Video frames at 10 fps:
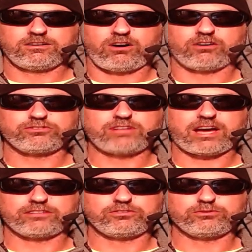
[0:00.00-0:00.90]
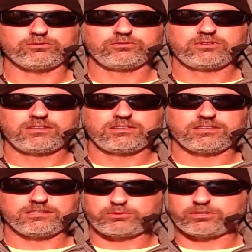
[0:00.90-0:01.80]
All you got to do
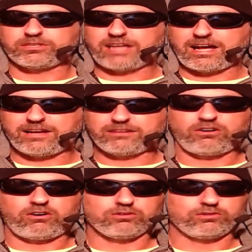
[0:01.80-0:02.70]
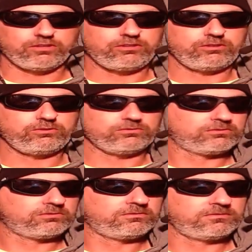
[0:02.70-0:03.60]
is put a guy all over the
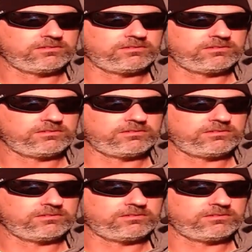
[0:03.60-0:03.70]
news